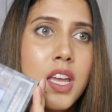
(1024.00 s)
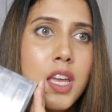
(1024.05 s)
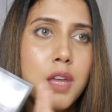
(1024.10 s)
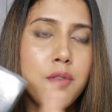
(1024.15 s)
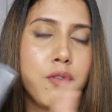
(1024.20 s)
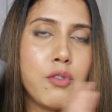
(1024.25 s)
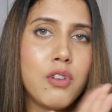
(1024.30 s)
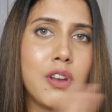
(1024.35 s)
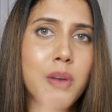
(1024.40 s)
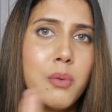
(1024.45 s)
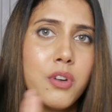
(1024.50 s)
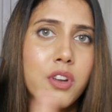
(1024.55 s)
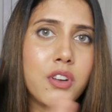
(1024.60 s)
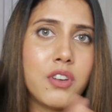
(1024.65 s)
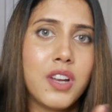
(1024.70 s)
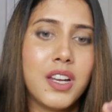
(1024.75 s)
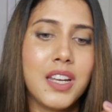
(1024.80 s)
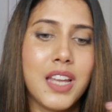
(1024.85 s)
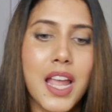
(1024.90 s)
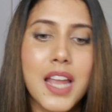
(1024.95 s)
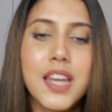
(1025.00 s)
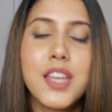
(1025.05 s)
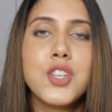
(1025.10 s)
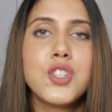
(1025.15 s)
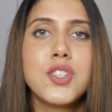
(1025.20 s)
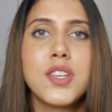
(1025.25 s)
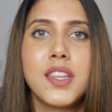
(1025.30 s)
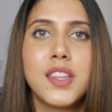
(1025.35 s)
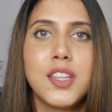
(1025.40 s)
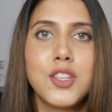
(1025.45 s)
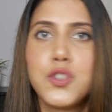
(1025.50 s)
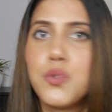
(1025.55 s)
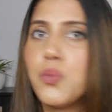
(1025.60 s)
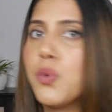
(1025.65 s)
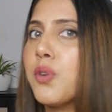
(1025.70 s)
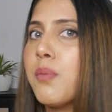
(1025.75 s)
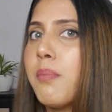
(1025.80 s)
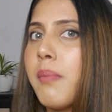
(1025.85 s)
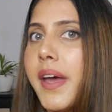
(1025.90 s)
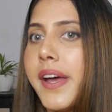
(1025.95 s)
If you really want to create any shade that you
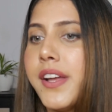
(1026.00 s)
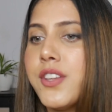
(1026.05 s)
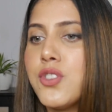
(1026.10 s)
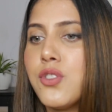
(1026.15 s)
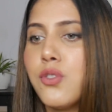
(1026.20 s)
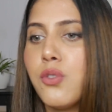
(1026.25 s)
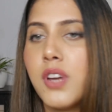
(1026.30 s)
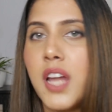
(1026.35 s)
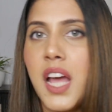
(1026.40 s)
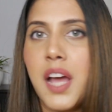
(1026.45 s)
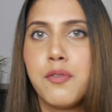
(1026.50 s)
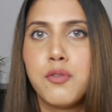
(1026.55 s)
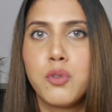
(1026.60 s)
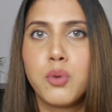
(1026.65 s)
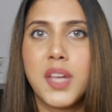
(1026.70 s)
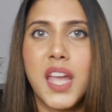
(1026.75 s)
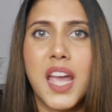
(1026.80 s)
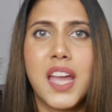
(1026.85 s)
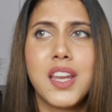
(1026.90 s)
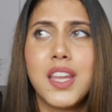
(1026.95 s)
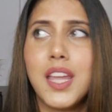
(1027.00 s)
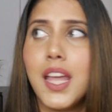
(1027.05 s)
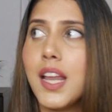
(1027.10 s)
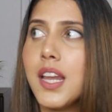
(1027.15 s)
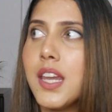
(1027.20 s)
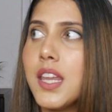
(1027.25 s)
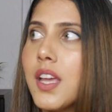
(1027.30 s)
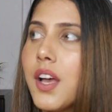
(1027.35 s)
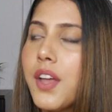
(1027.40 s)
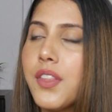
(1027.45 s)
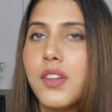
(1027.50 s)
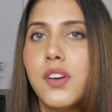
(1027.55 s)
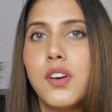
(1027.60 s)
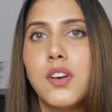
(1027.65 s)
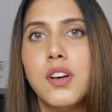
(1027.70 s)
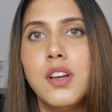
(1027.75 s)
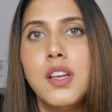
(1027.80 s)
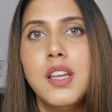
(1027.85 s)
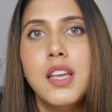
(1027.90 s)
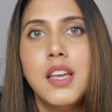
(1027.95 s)
want to match, you don't have to carry any other